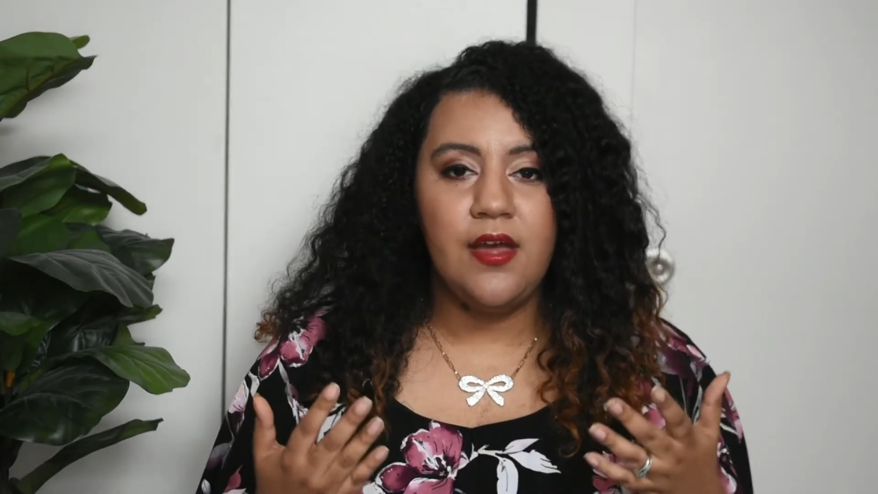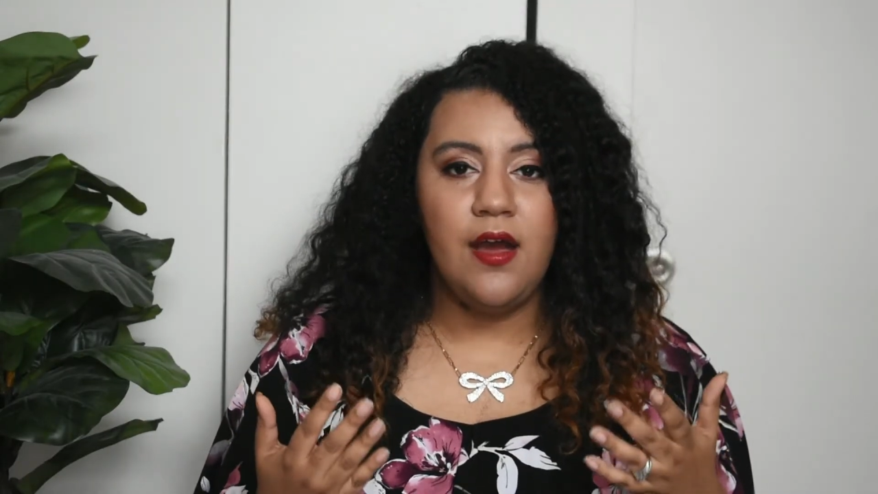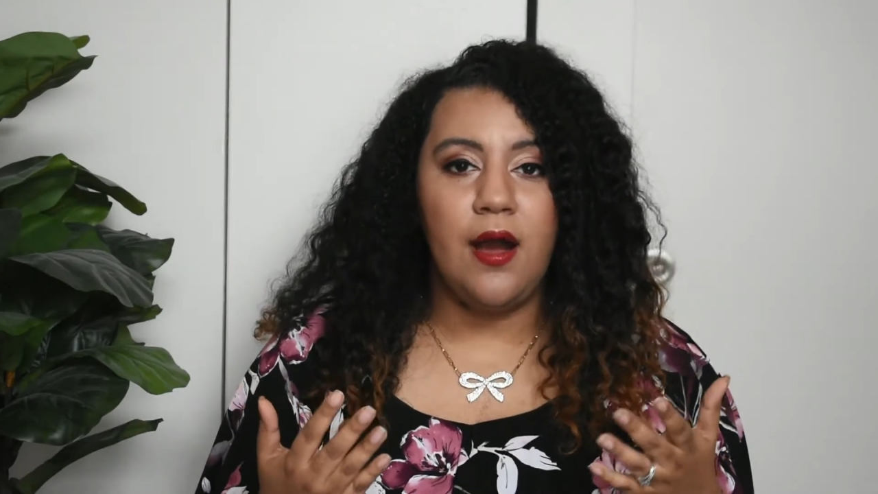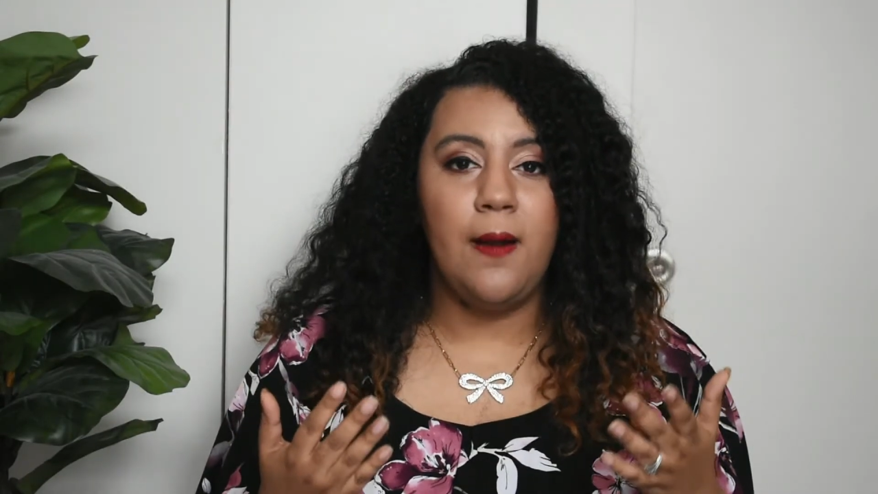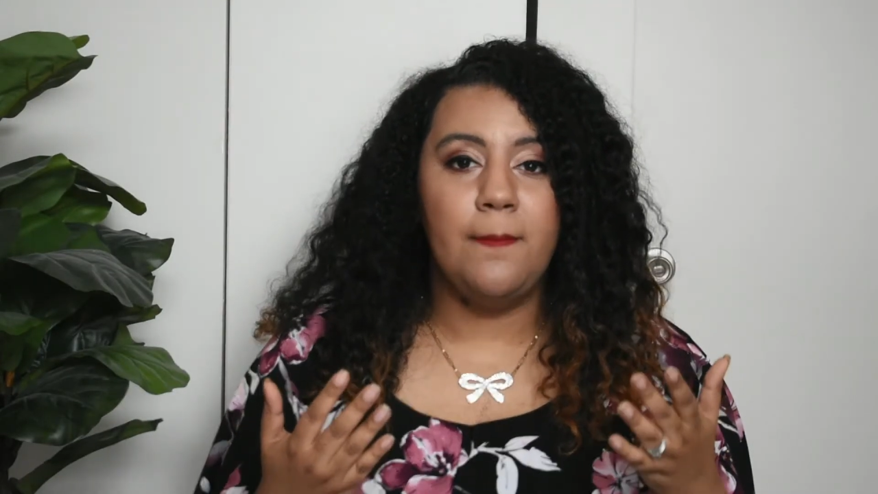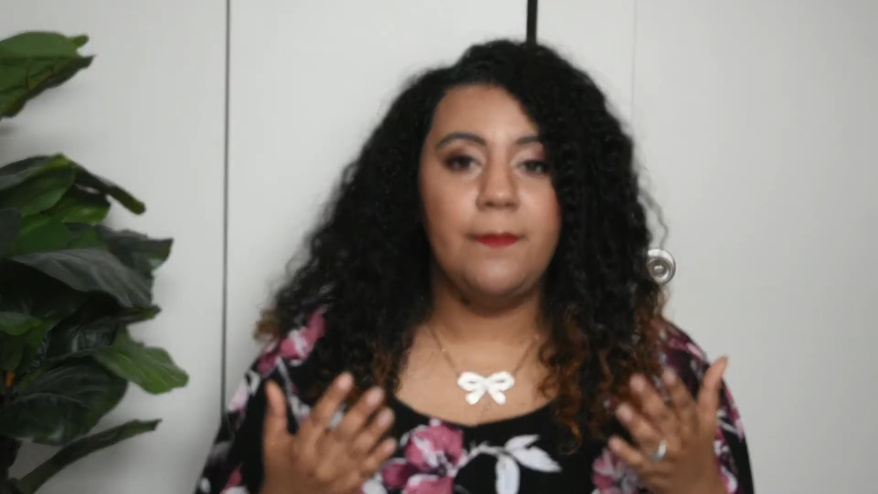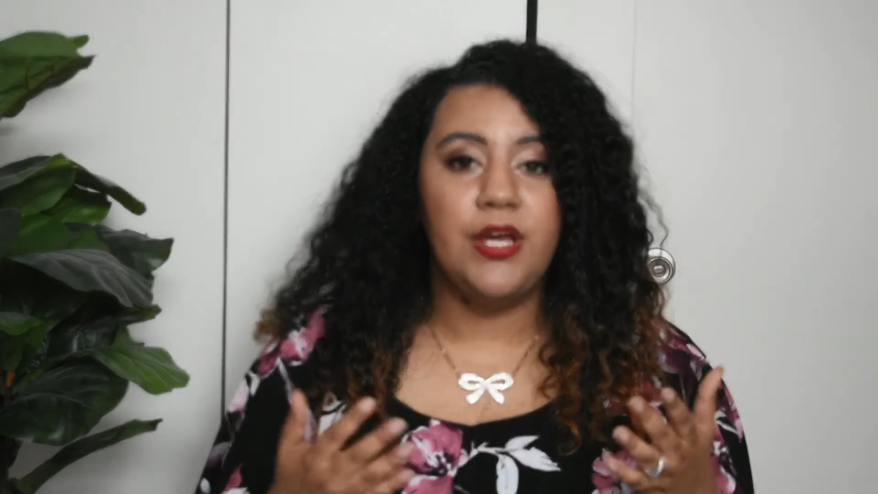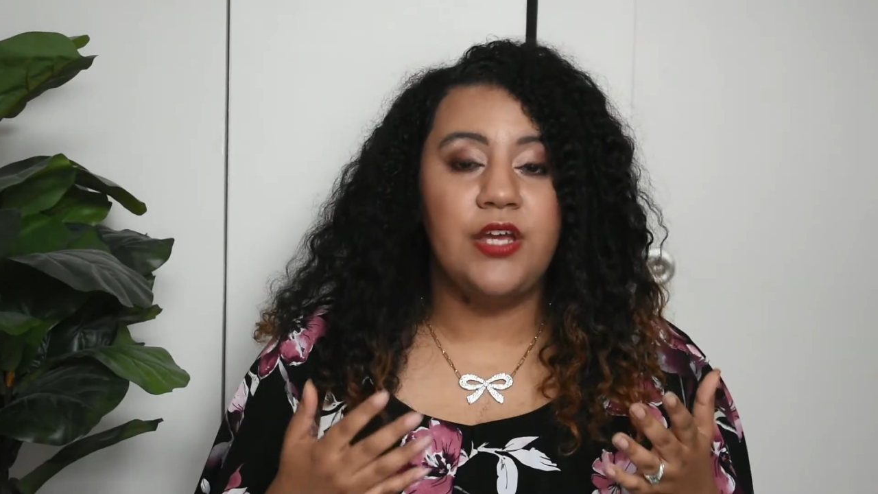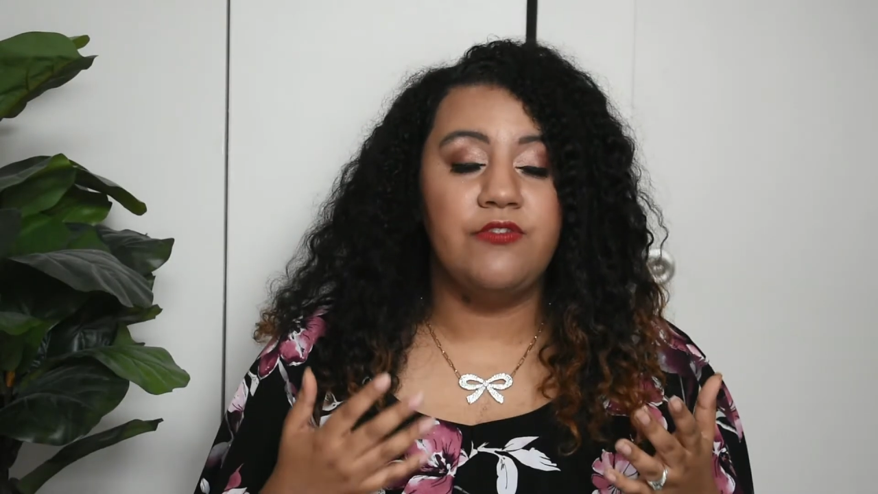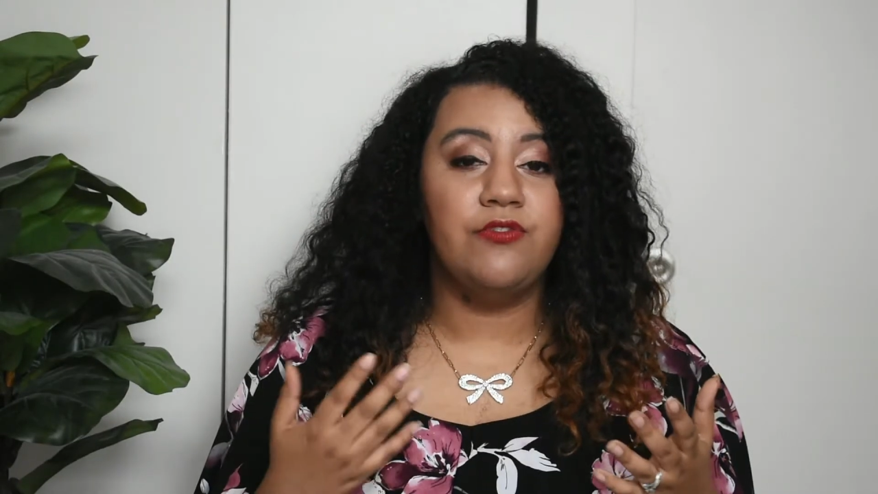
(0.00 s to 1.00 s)

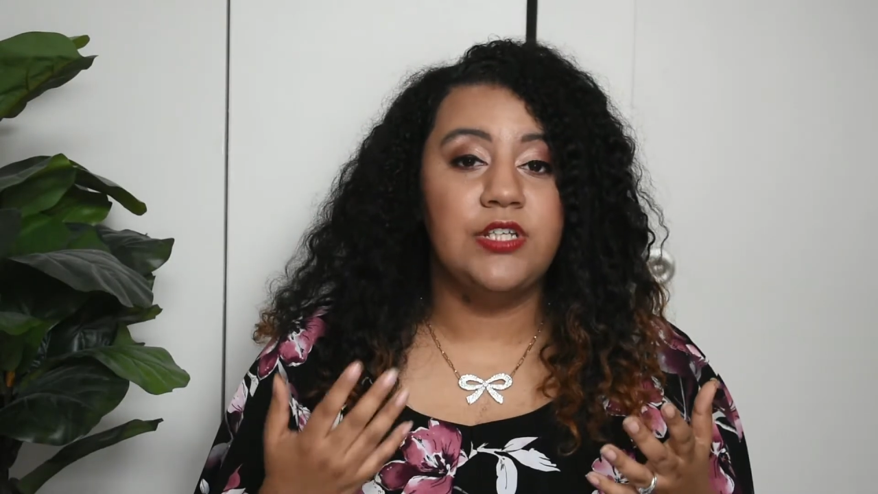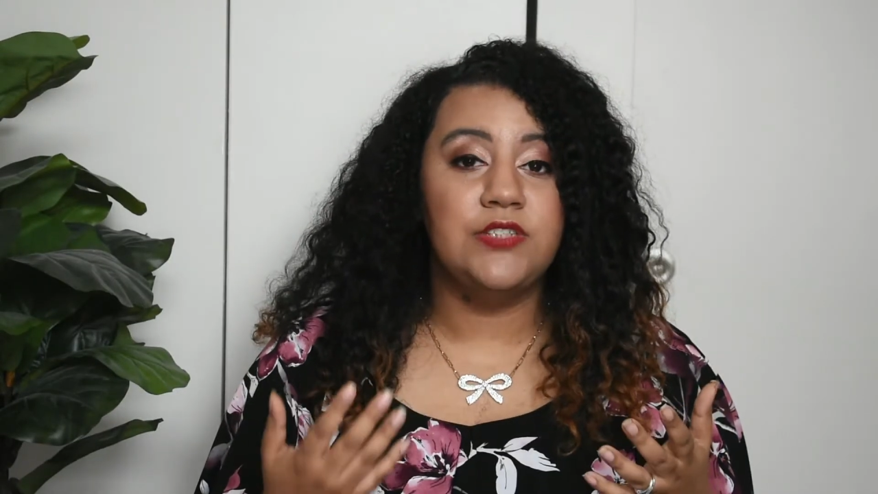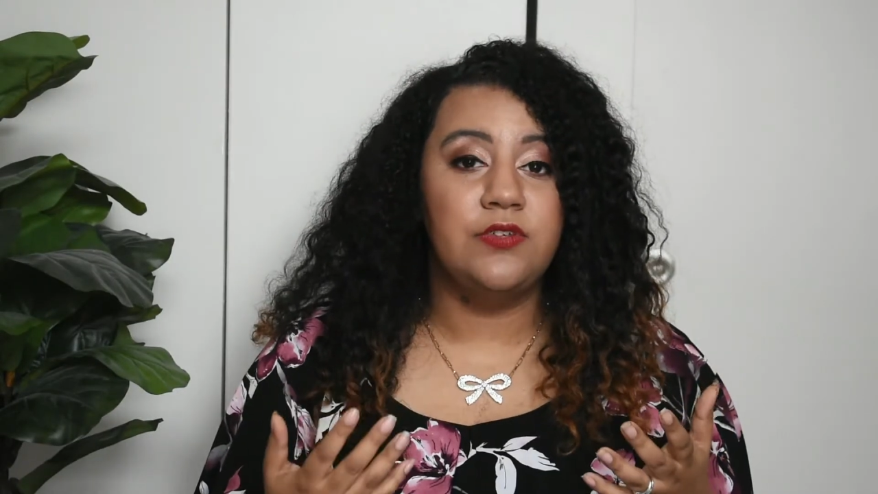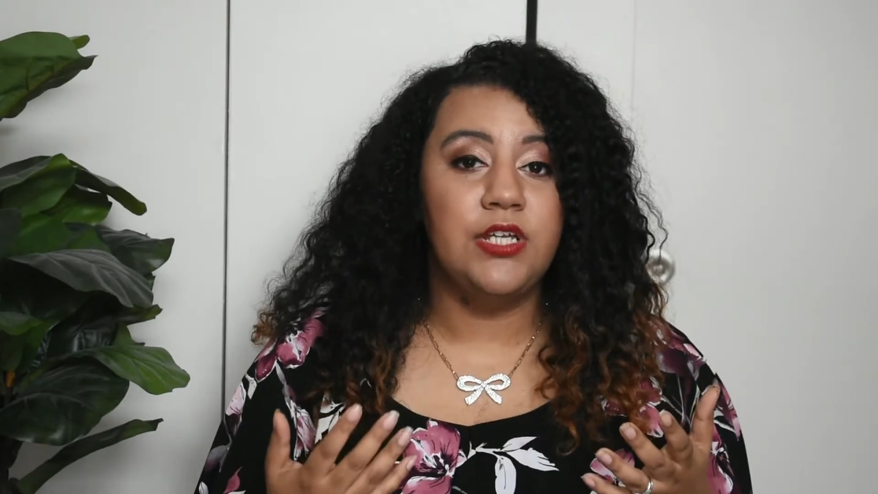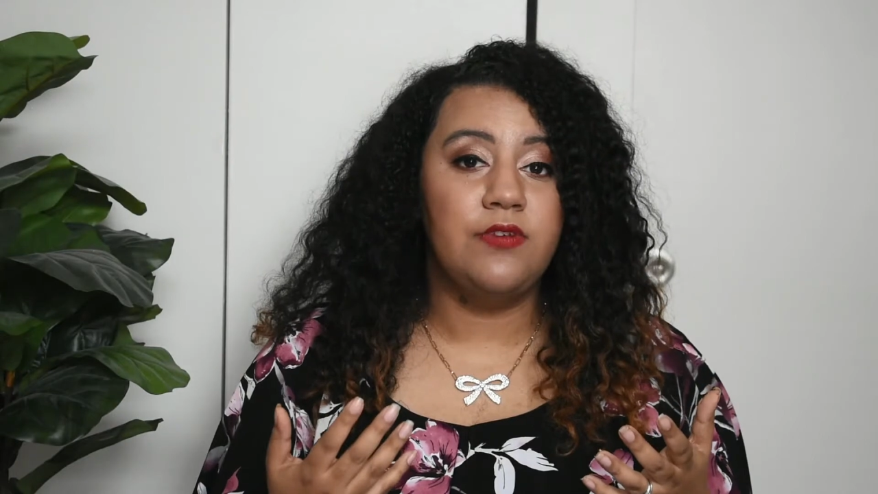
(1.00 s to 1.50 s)
But it's really